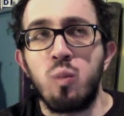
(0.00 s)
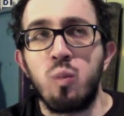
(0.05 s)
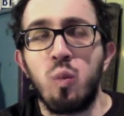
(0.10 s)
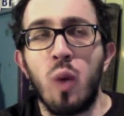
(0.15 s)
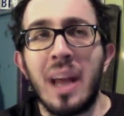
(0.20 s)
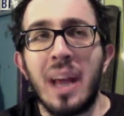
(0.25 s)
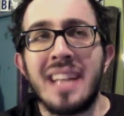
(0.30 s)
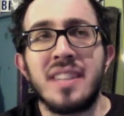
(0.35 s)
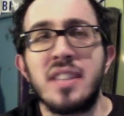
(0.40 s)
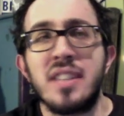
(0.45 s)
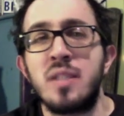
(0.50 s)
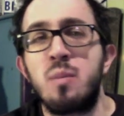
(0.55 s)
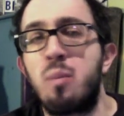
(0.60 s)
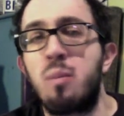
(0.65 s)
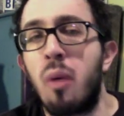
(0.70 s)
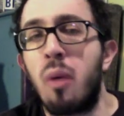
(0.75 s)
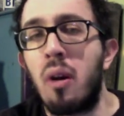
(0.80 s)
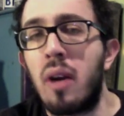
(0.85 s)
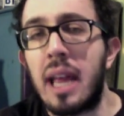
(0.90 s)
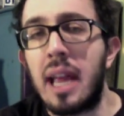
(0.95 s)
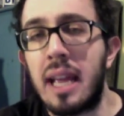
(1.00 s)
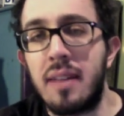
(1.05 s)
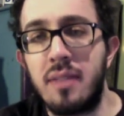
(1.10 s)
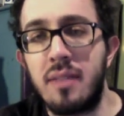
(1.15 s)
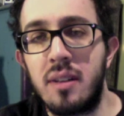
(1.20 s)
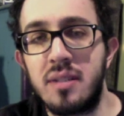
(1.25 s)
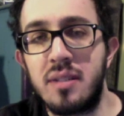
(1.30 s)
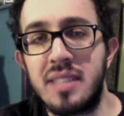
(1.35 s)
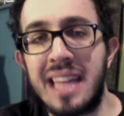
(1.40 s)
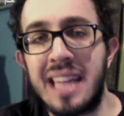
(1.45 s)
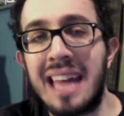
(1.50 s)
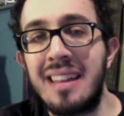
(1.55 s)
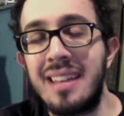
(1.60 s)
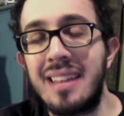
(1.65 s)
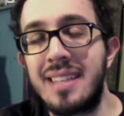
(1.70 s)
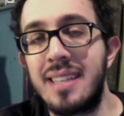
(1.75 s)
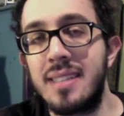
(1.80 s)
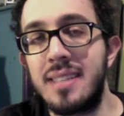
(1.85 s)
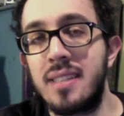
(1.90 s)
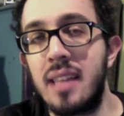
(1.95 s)
righteous burning of those
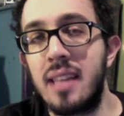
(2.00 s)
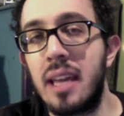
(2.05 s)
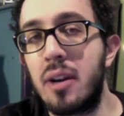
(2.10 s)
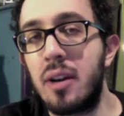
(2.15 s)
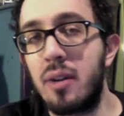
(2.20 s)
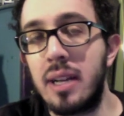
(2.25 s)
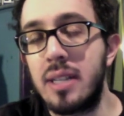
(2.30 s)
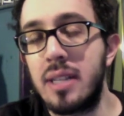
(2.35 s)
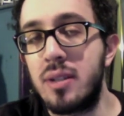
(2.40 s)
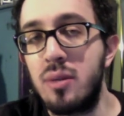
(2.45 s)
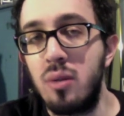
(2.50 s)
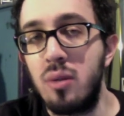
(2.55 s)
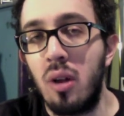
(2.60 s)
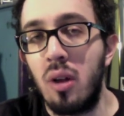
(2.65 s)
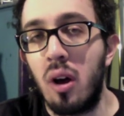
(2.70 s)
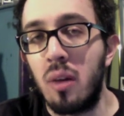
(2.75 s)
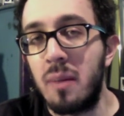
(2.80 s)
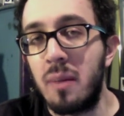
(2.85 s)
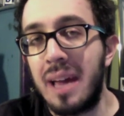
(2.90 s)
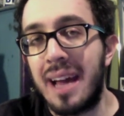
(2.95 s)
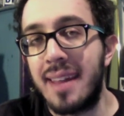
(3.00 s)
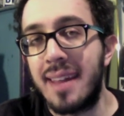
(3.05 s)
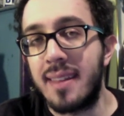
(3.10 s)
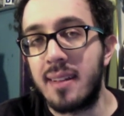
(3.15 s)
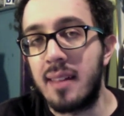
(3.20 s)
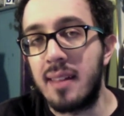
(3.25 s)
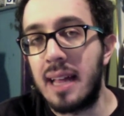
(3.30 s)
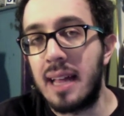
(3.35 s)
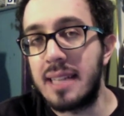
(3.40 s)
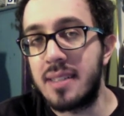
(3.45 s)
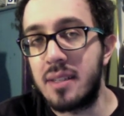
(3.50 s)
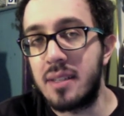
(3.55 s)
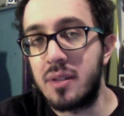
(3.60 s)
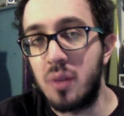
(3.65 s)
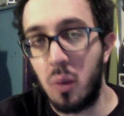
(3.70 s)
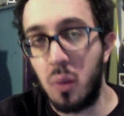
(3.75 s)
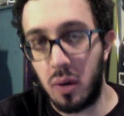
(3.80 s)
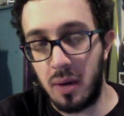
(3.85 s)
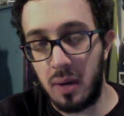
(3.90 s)
skeletons lingering too long behind the closet door.